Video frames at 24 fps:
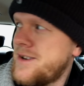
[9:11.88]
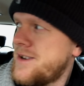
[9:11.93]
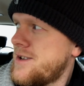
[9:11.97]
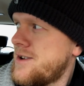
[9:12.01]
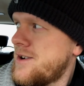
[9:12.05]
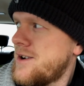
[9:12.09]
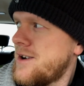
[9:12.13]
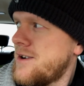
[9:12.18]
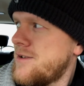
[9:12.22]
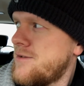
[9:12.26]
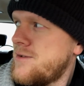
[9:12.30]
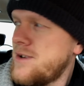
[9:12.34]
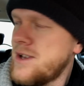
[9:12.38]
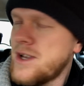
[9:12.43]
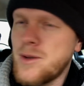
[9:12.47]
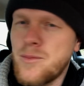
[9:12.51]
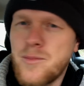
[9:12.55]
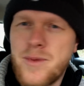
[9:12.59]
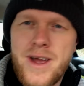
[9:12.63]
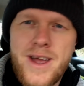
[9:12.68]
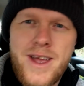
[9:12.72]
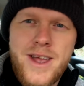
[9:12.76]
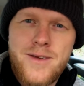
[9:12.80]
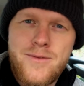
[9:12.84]
their feeding
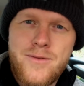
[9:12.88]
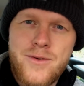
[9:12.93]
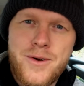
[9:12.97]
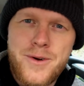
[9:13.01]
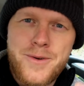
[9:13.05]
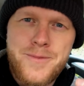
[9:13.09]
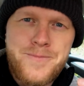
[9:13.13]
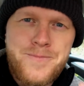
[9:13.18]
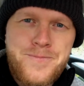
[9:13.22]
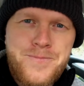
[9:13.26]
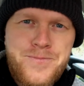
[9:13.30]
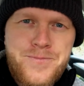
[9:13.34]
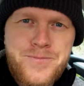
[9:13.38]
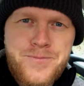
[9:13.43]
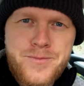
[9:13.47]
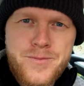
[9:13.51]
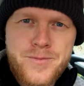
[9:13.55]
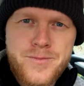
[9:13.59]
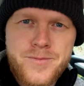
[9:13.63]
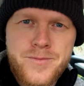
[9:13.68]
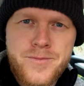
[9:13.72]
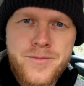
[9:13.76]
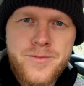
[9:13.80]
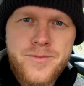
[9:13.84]
behavior,
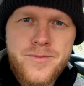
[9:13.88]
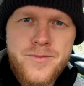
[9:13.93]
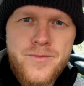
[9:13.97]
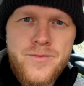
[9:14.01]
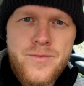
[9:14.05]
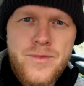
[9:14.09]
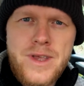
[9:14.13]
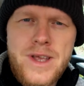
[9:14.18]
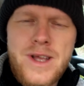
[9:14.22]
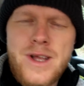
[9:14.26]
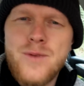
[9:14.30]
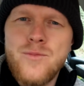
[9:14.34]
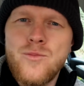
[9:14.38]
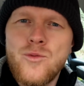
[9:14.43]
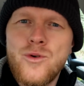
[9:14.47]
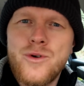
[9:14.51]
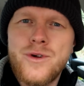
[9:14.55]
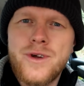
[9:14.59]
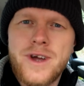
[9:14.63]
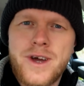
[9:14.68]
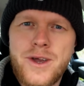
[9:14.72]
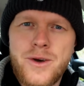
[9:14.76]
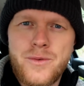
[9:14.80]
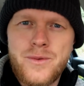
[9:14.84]
the
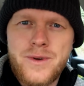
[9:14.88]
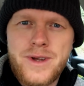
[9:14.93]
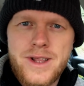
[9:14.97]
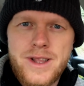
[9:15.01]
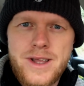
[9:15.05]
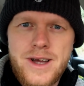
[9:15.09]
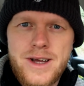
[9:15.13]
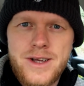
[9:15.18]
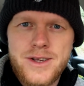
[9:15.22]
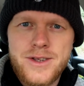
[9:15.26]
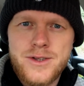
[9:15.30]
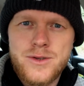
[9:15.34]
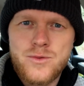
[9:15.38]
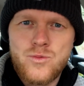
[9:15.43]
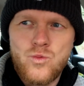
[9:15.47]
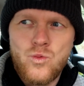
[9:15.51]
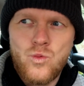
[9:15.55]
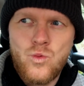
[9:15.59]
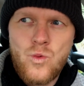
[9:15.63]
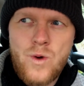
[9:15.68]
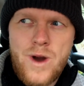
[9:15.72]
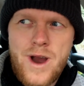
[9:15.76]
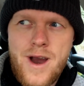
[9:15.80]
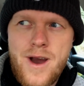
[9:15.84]
more you kind of realized
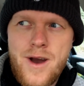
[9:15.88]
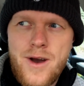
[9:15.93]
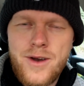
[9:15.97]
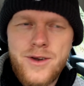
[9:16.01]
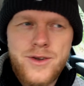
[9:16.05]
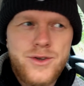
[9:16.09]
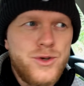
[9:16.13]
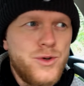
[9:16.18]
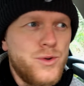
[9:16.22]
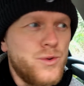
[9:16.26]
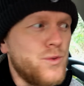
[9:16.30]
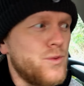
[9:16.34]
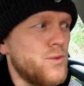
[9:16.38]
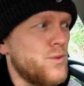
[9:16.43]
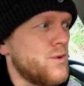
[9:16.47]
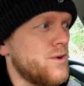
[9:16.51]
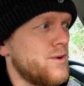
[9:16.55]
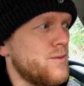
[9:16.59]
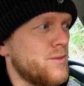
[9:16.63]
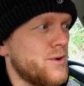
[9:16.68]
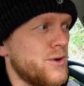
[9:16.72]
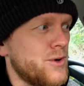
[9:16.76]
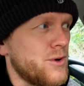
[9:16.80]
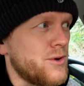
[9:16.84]
where
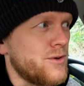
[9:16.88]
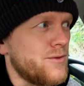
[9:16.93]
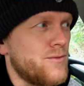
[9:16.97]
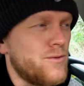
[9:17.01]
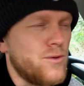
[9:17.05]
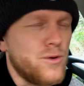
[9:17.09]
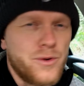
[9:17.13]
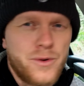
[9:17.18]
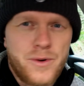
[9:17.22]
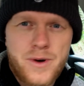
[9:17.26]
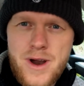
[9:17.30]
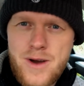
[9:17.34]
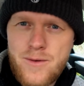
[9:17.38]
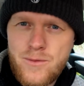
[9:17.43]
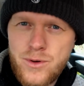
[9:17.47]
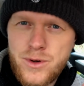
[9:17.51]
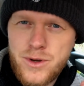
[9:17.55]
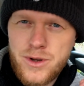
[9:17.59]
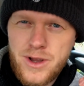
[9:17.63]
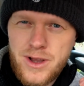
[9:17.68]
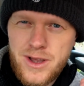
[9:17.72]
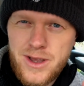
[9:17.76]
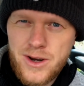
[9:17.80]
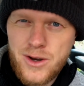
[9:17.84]
you could photograph, where
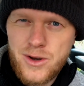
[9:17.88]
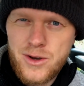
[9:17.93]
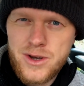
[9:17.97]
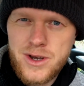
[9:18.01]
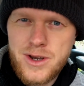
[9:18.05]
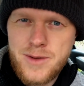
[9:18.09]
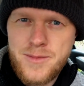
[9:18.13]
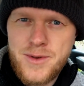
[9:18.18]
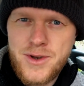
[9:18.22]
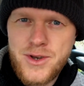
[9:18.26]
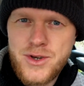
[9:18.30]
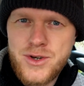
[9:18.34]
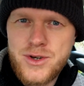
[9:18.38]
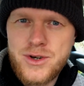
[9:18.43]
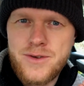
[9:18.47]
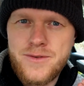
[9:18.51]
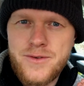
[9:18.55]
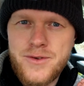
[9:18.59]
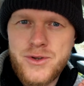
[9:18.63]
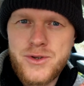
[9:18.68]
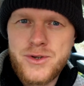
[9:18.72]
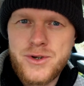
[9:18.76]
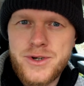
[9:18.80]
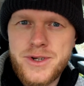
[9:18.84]
you could get a good image
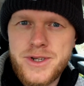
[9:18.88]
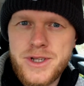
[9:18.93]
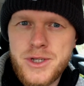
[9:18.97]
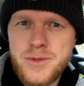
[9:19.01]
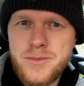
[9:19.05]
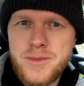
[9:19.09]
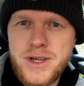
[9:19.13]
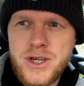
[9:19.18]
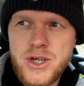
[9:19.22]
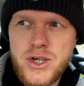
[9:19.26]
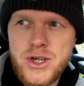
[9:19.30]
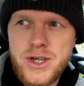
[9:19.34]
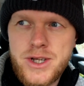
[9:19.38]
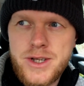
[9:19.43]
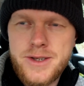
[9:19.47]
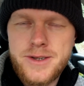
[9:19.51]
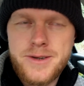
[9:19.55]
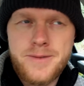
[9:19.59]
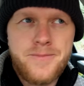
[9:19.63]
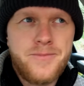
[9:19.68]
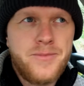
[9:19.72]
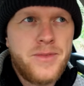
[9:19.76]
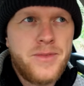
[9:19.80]
of a certain species.